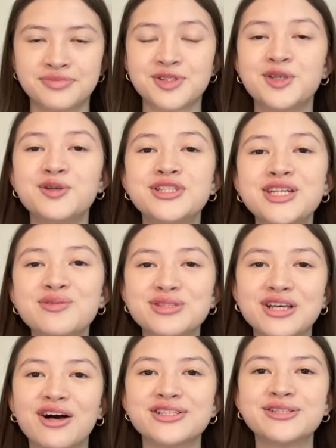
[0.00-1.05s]
Gucci was
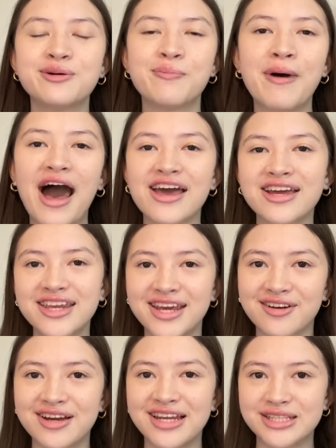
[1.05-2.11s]
also a
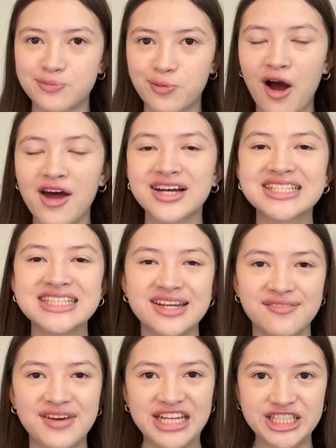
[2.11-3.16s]
pioneer in its product
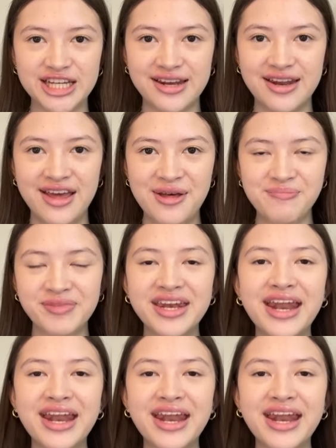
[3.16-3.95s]
innovation. In